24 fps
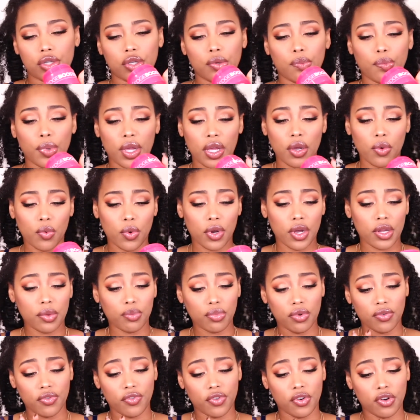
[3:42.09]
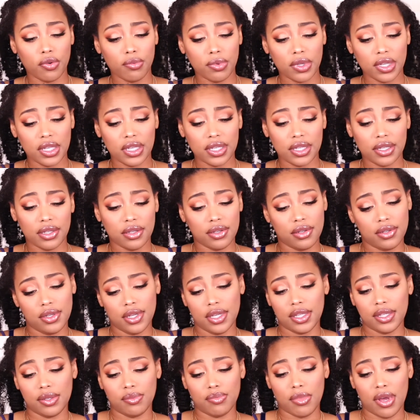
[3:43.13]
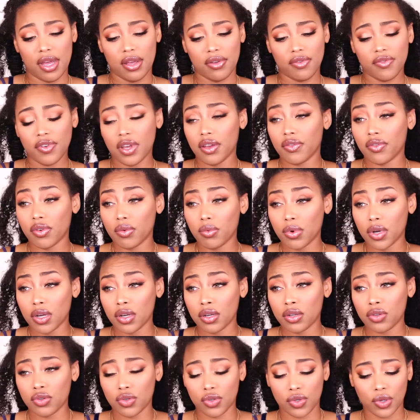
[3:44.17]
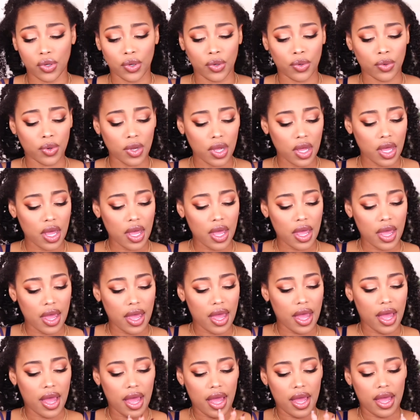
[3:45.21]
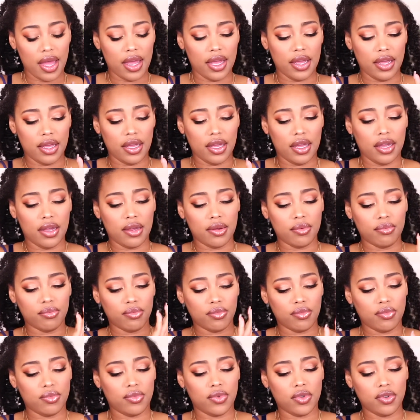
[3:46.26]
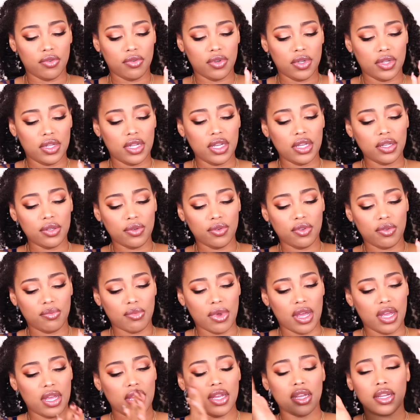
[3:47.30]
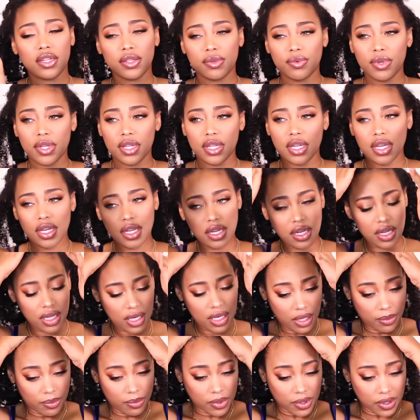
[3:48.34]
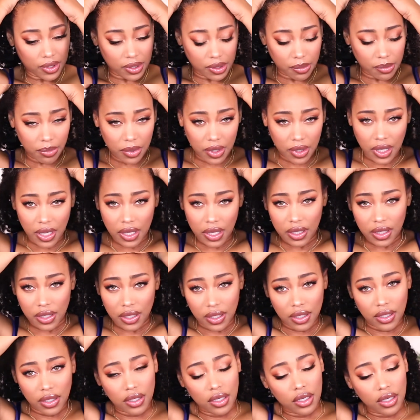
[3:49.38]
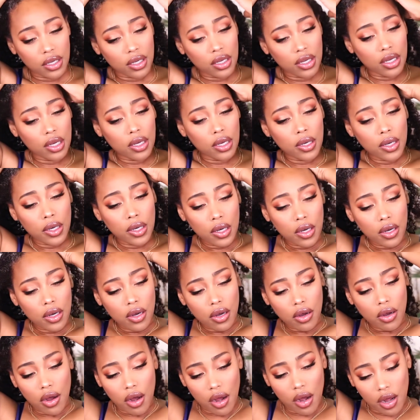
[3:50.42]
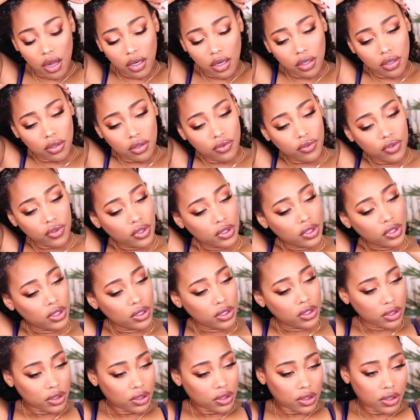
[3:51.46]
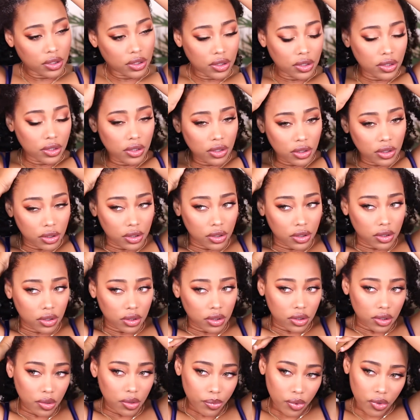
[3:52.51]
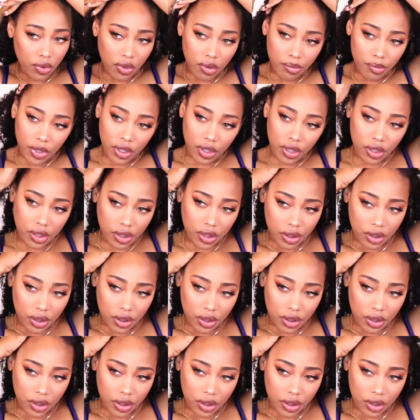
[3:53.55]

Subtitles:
The pink one preferably is my favorite one, so I am doing this with my hands with it, and I'm just applying it all over the perimeter